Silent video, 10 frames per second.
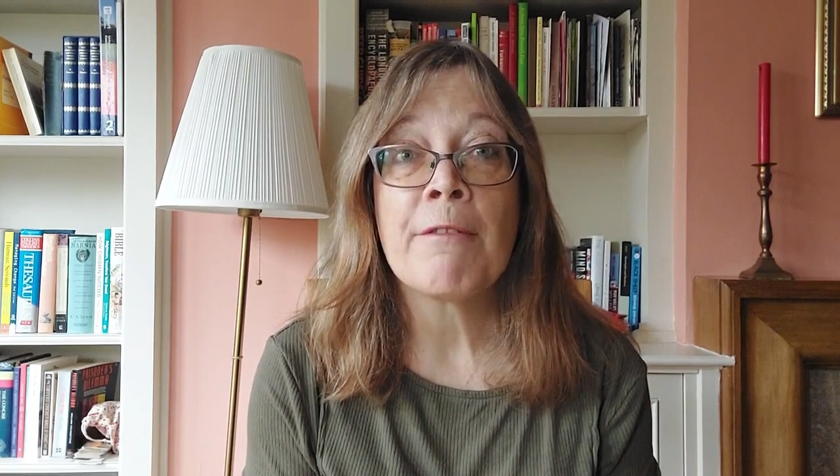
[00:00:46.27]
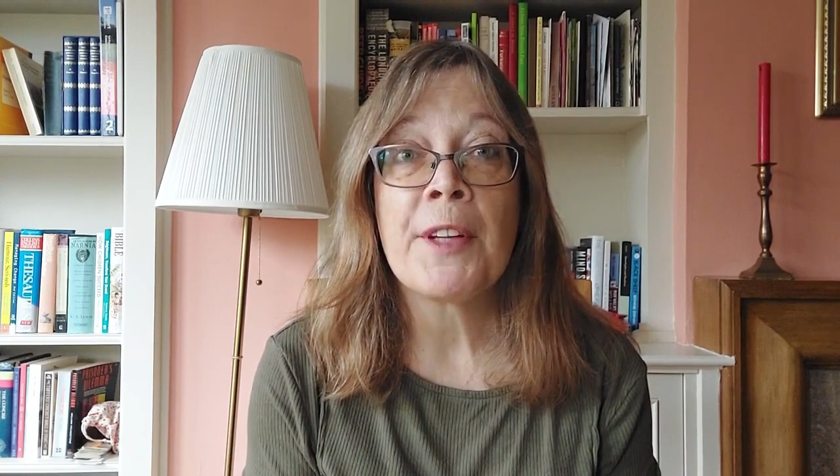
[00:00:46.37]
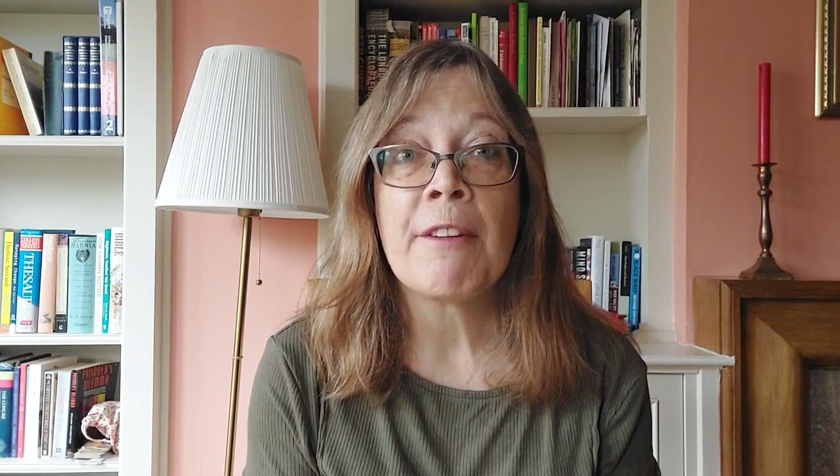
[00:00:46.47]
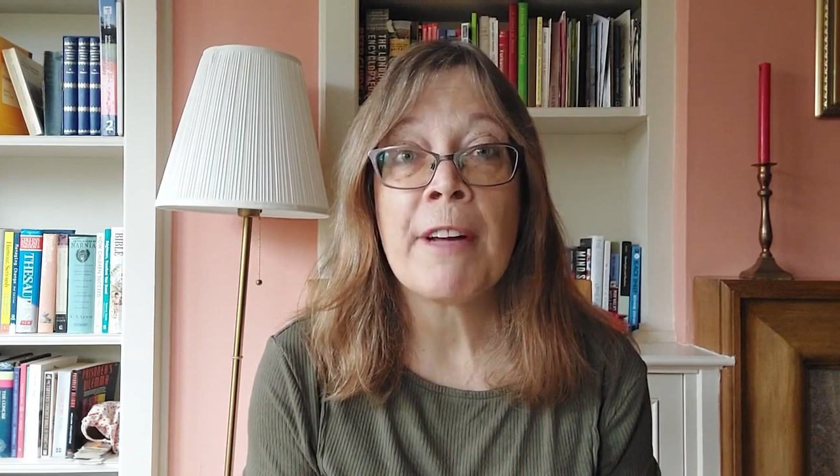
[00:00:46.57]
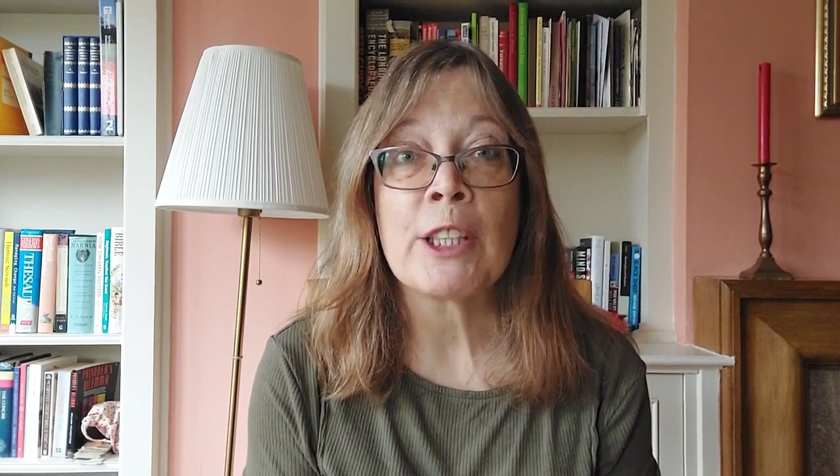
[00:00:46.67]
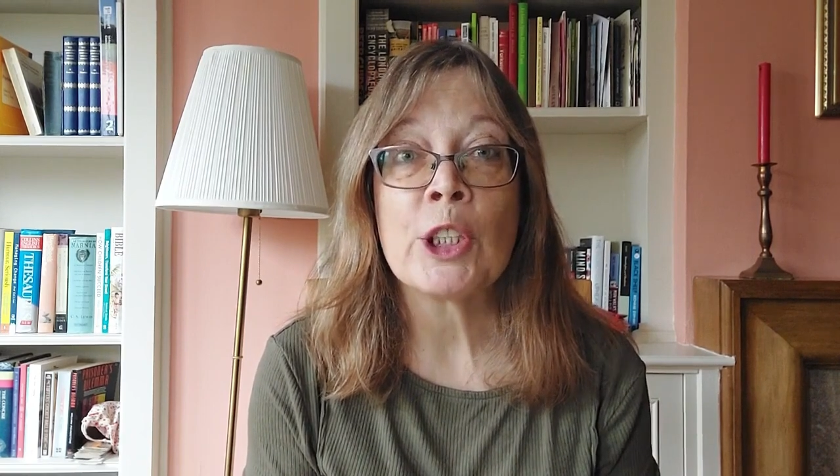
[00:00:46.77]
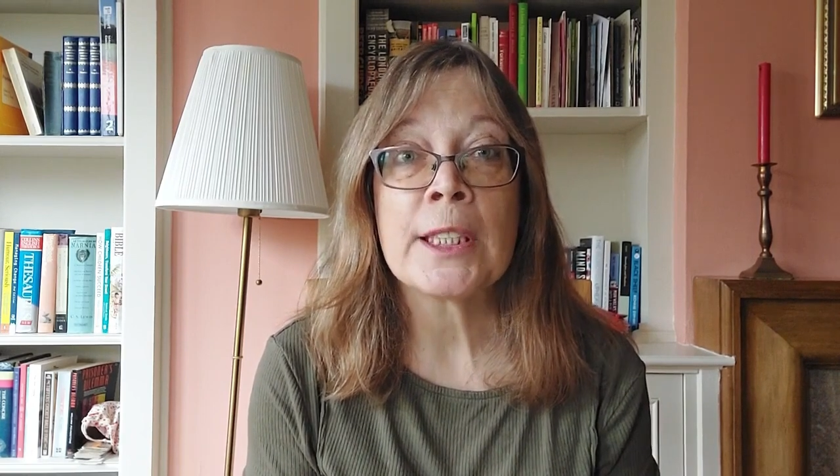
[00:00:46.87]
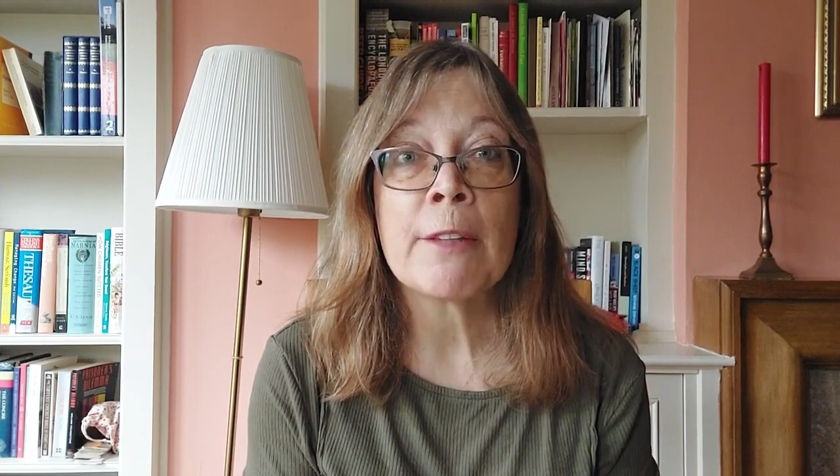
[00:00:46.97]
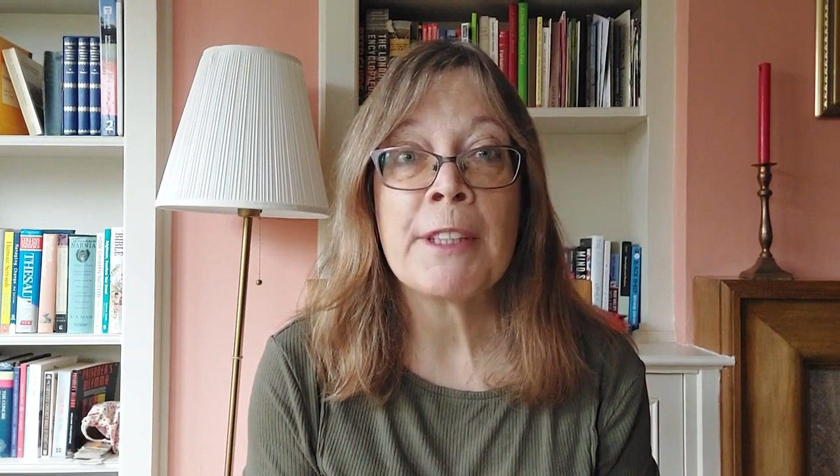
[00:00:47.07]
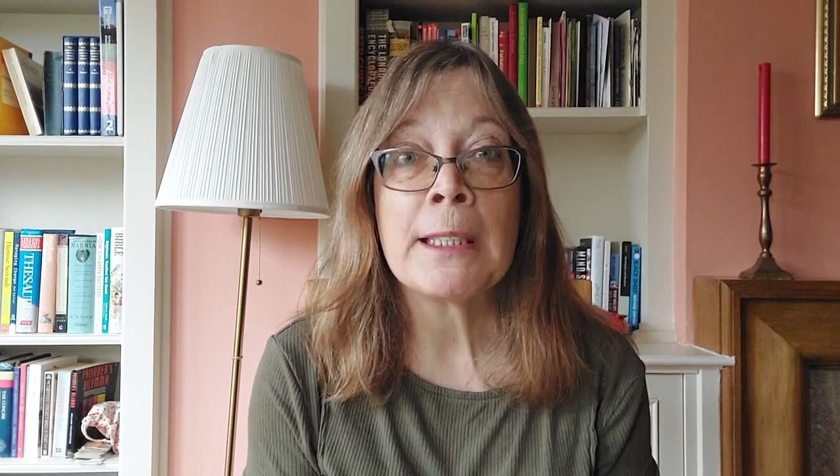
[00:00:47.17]
for the
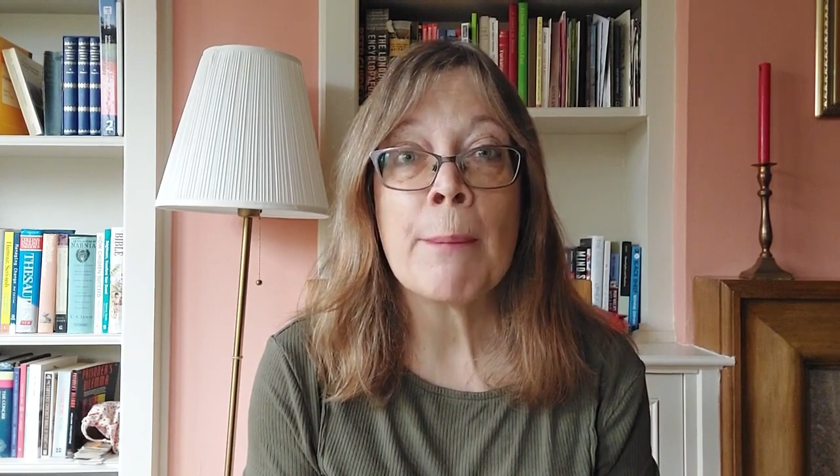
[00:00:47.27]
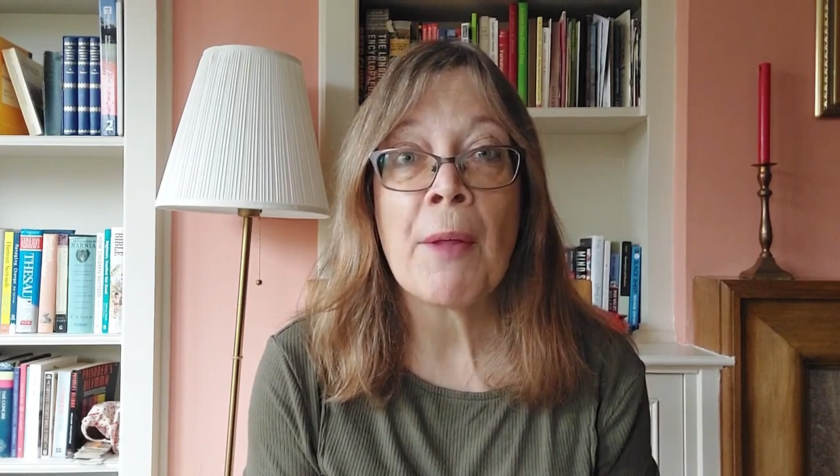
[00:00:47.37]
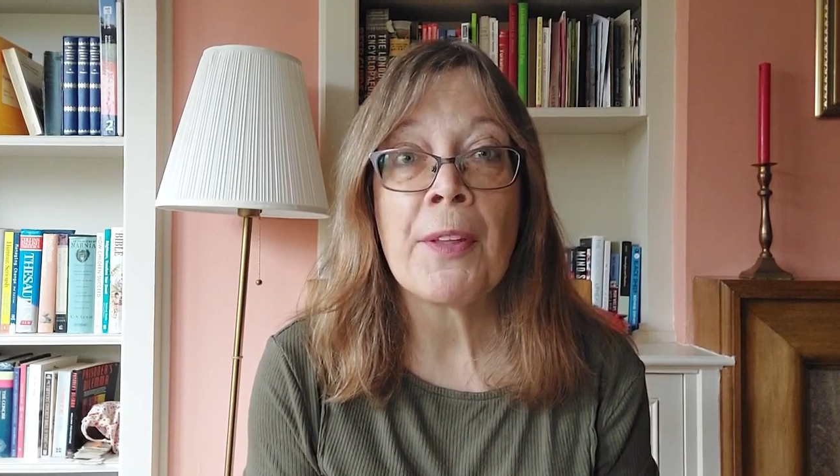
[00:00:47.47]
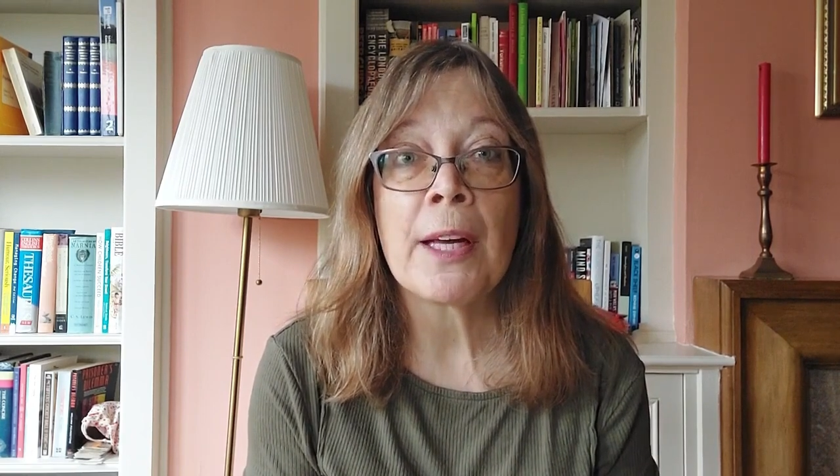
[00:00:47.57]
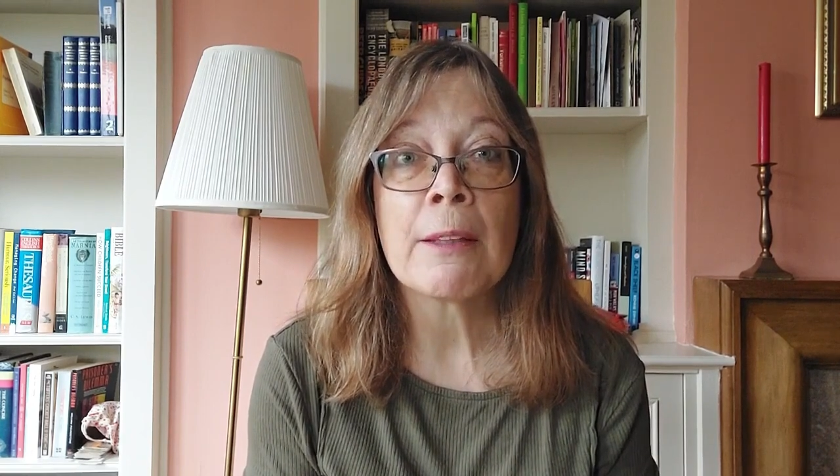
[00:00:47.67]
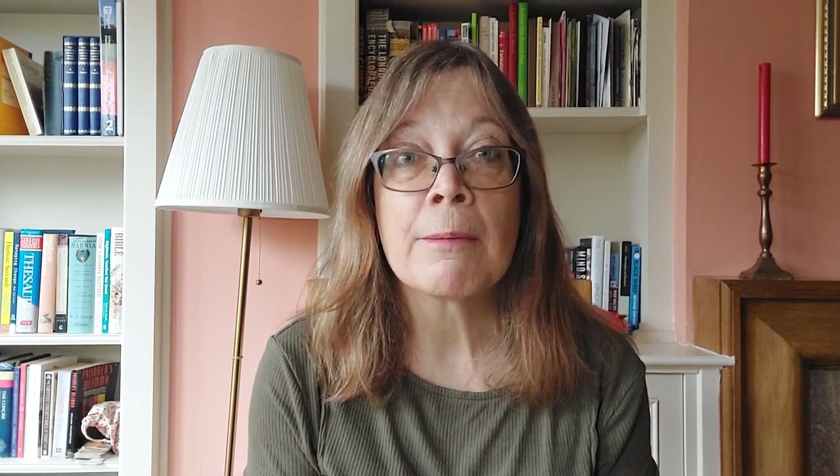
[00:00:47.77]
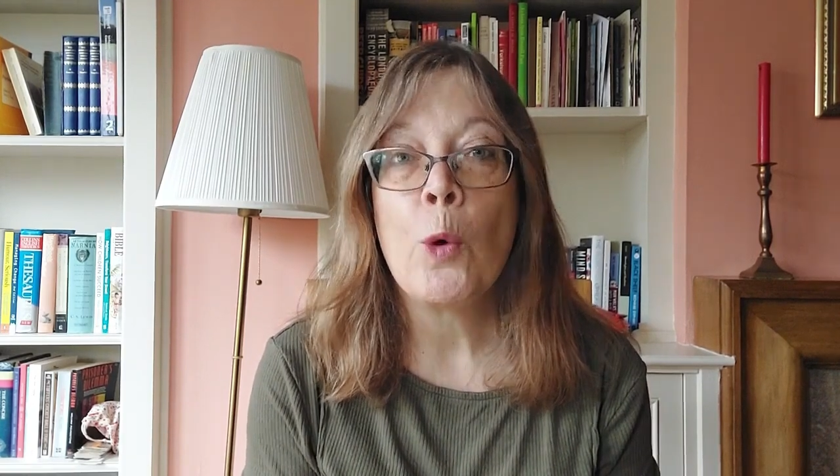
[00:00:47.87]
affections of his mother,